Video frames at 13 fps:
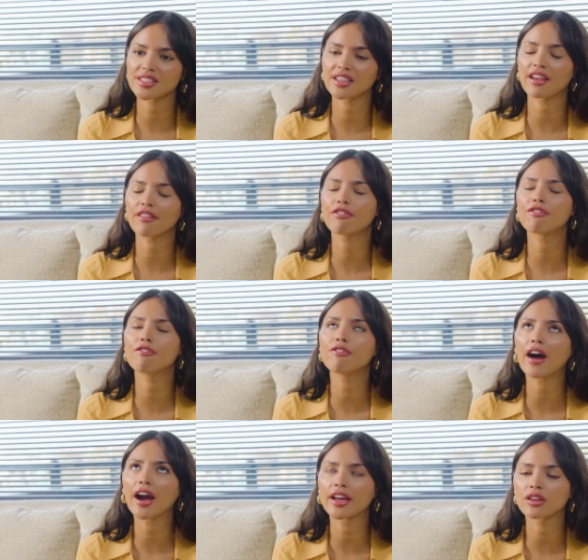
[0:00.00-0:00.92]
and I
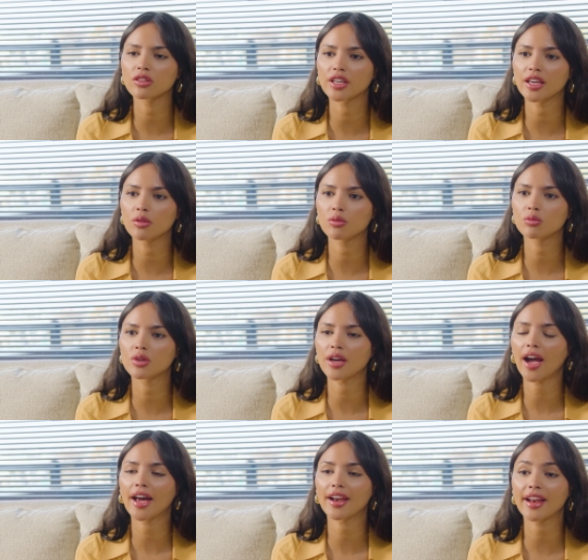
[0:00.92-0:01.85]
finally
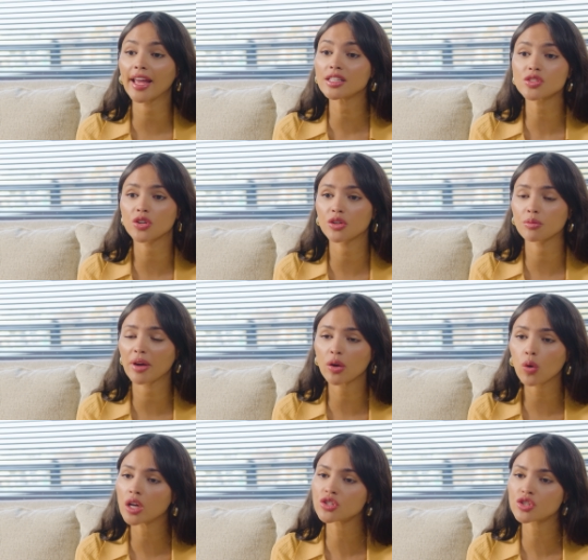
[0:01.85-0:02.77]
had an answer to my
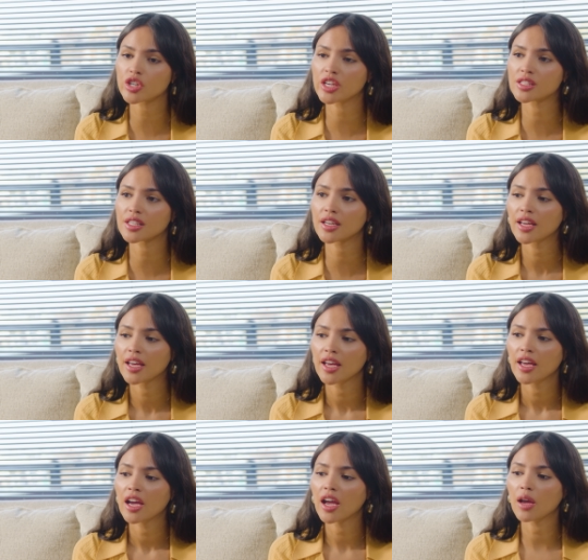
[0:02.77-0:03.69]
questions, and
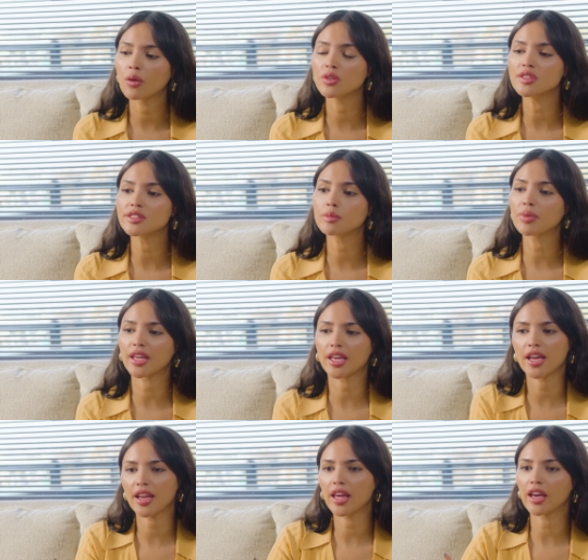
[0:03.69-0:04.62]
it was the
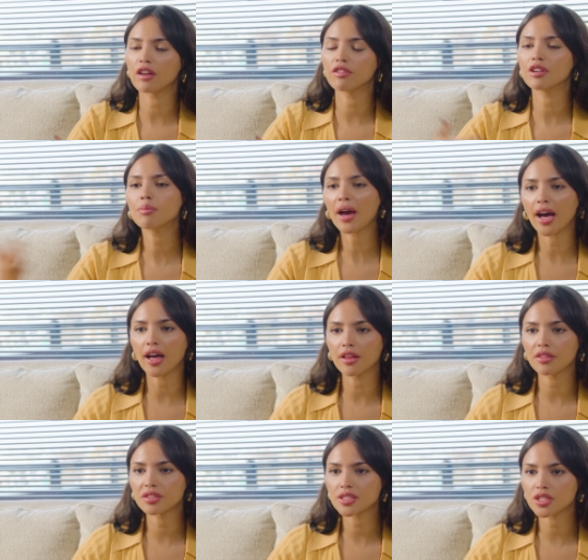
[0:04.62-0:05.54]
beginning of a
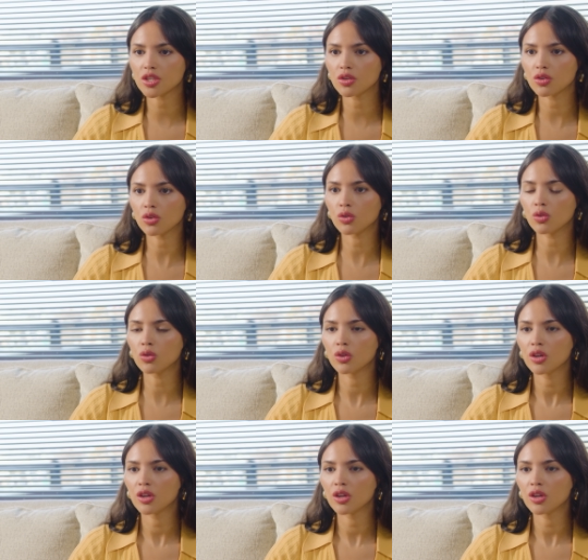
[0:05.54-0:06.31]
path to